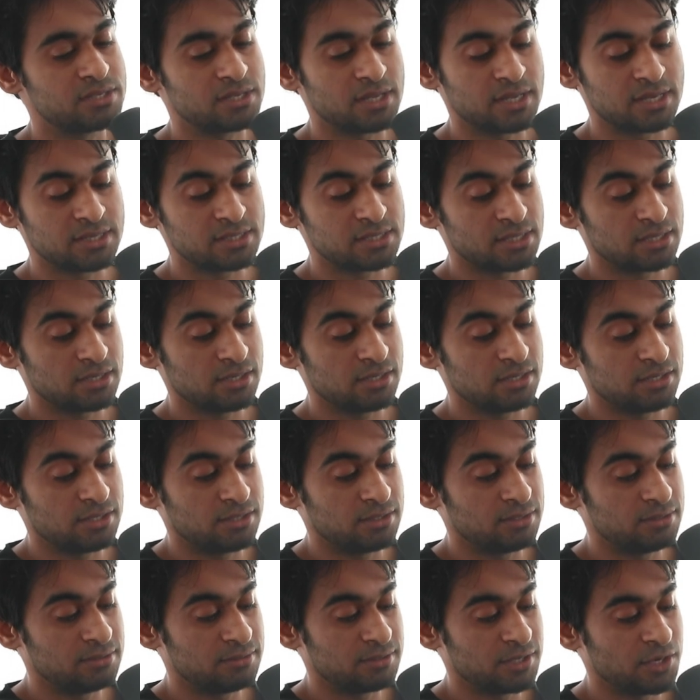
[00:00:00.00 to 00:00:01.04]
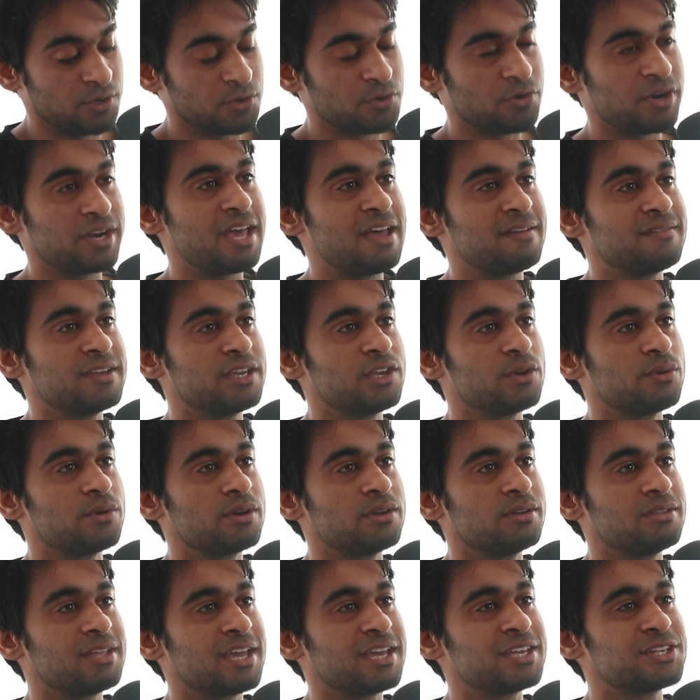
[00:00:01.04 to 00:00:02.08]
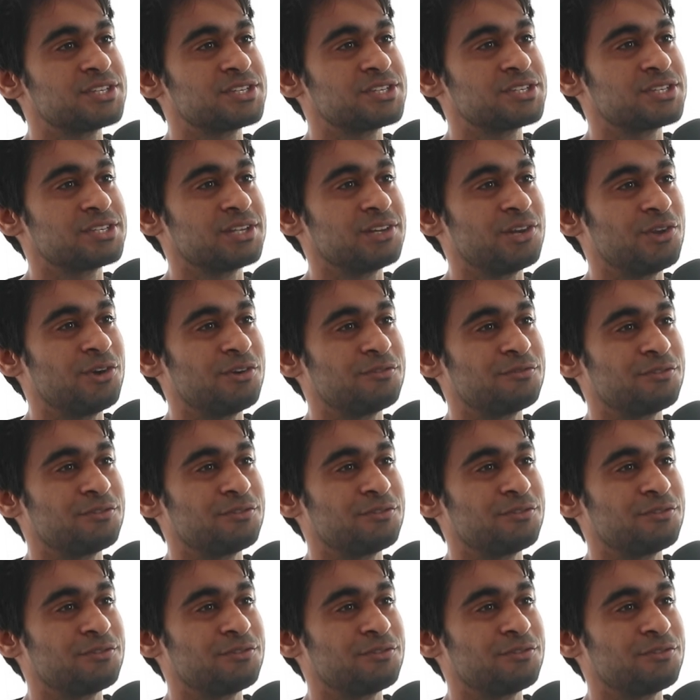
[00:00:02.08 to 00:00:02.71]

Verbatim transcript: these things, and great having you here. Thanks a